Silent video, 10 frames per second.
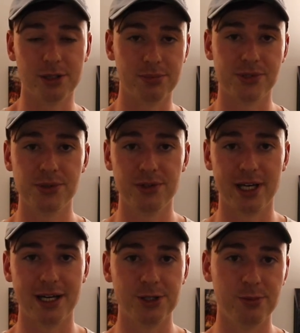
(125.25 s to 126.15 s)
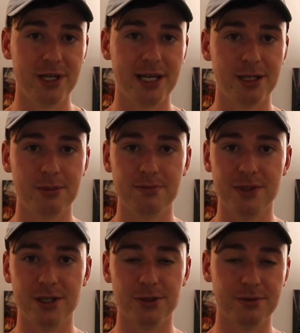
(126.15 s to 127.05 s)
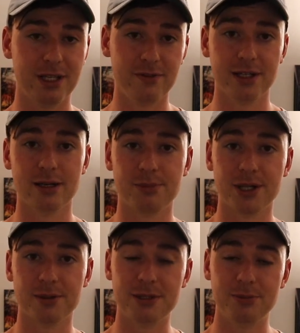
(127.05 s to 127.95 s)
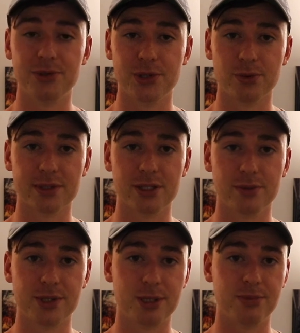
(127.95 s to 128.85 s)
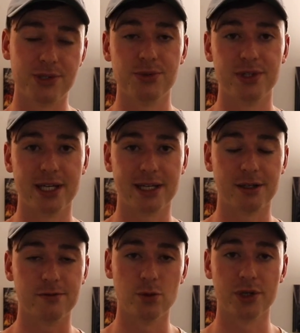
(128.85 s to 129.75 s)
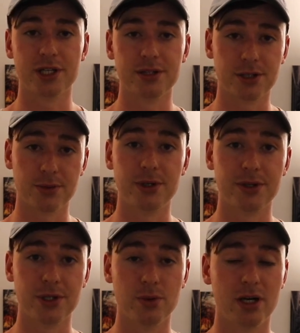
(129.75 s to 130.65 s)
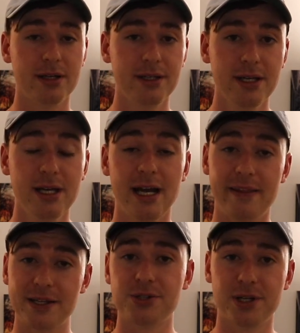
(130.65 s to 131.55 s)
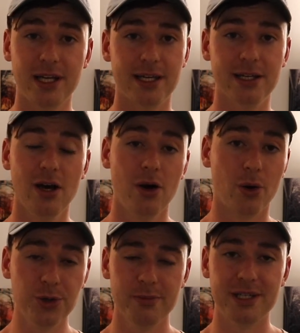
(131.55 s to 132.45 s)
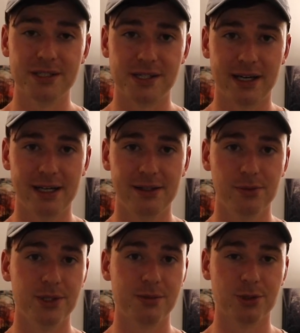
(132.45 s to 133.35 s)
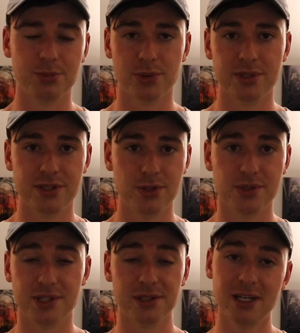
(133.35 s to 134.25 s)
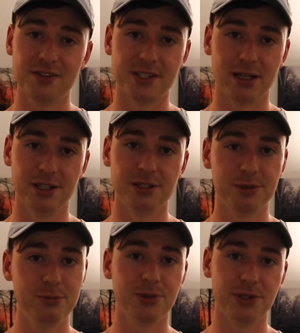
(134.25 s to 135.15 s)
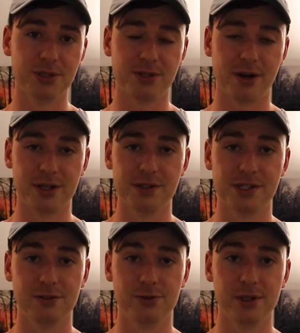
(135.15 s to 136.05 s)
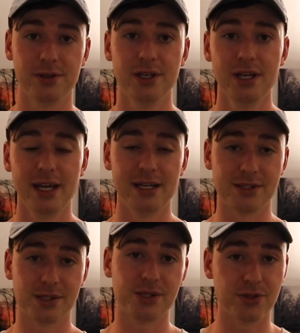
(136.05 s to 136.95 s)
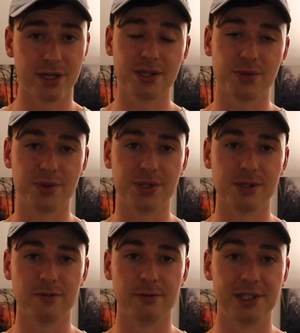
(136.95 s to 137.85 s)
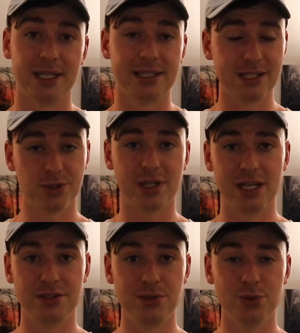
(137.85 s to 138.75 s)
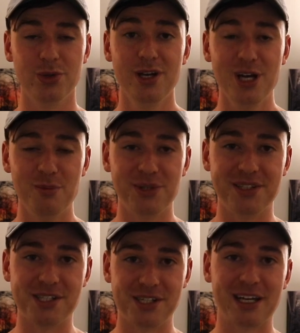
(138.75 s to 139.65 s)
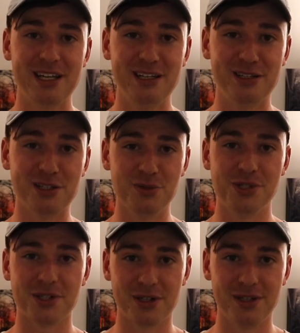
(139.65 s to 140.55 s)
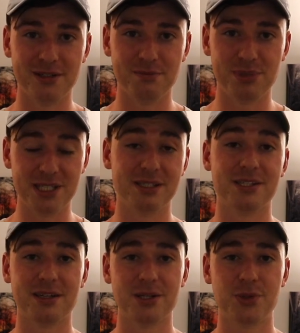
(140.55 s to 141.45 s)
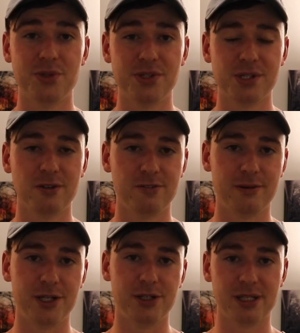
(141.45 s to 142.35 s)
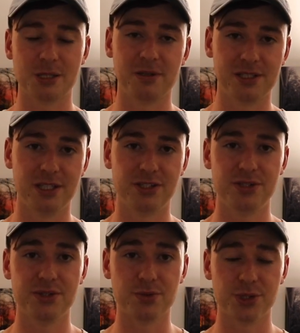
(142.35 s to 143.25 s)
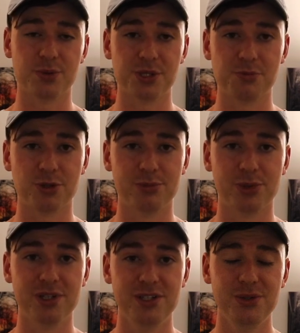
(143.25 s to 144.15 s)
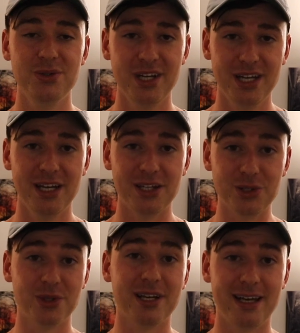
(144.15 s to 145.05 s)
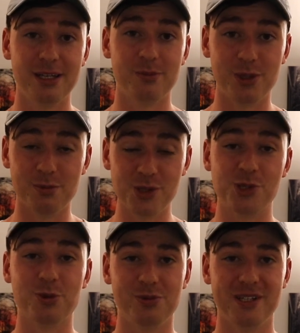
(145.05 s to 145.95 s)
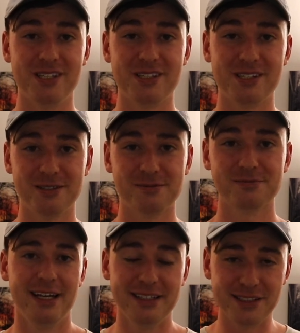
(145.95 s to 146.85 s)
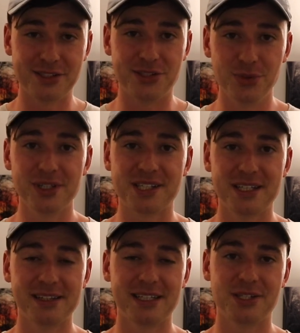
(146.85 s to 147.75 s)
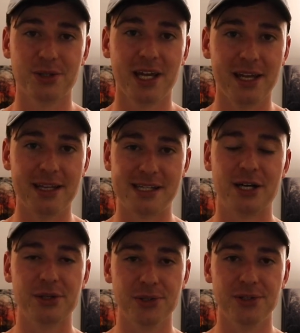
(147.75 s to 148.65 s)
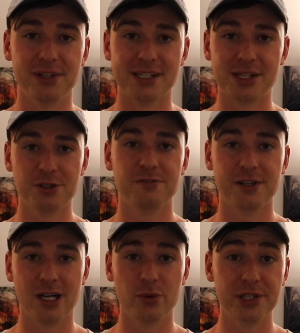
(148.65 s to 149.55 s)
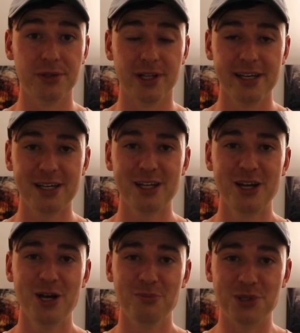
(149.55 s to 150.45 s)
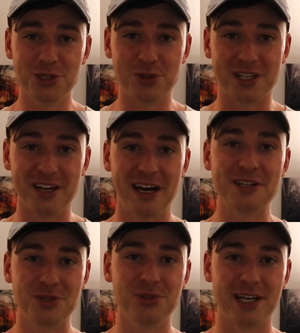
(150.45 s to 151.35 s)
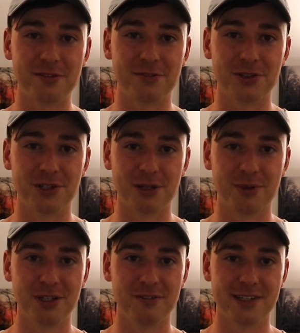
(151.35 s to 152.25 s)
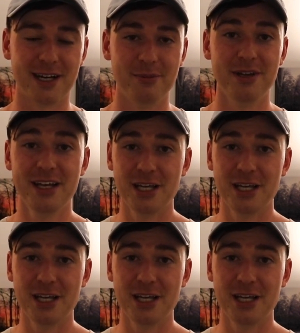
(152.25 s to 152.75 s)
You can pursue that and you may end up, giving up on the people that you're working with to pursue that kind of work and the career that you want, and that's okay. Or you may decide that what's more important to you is the lifestyle and the people that you're surrounding yourself with. And as long as you're honest with yourself about that, that's okay too. But the second that you start being dishonest with yourself about your expectations or which one's more important to you, you are gonna end up in a miserable place. And to an extent, that's okay. That's how you learn. That's how you figure out what you like, but you cannot do that for a long period of time.